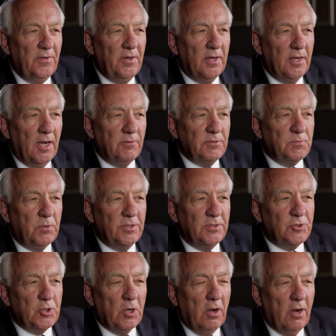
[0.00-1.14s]
and I was put in
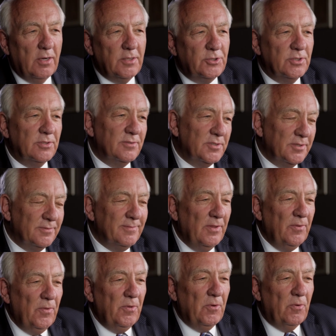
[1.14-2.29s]
charge. And
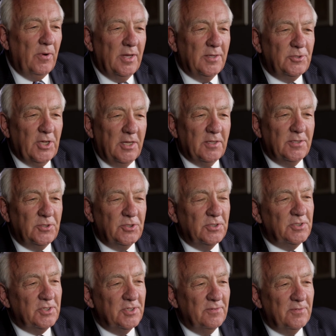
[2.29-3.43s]
we had
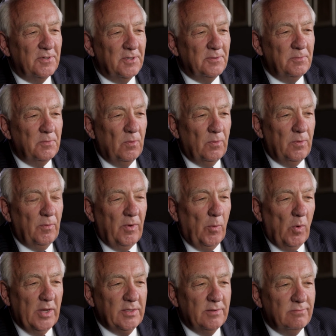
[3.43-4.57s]
challenges of we, we
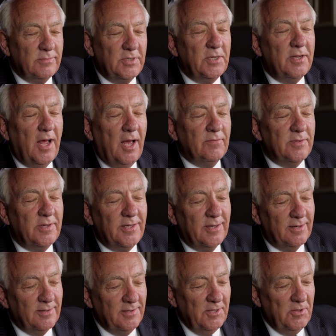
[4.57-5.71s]
won, didn't have
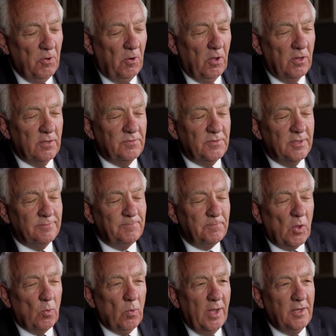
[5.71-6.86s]
the all of the
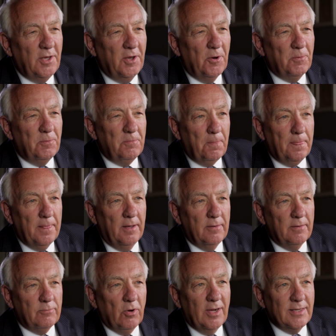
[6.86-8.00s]
radio
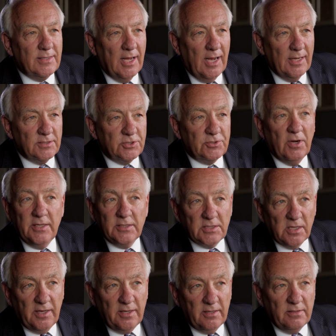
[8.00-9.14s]
broadcasts
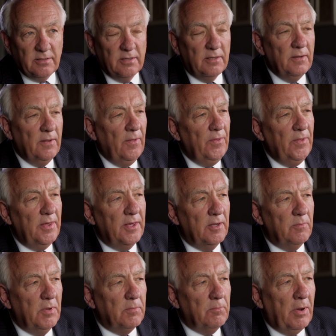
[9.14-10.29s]
translated. it
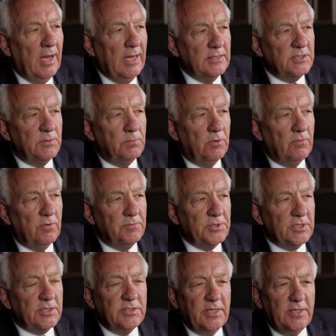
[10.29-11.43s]
had been possible from
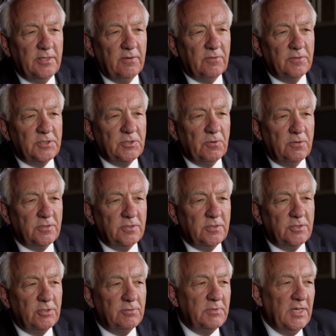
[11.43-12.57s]
16 different sources
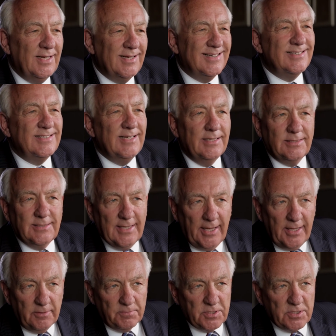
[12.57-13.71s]
to obtain cassette
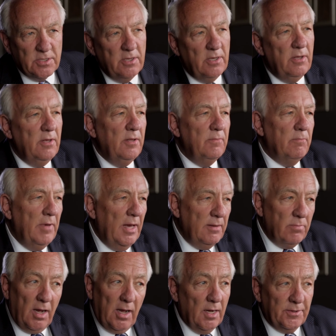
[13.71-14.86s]
tapes
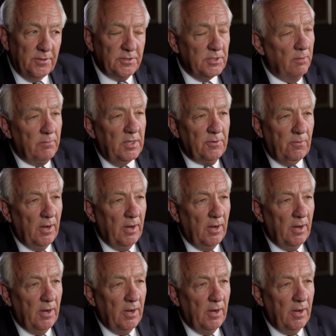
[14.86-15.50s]
made by others, not by the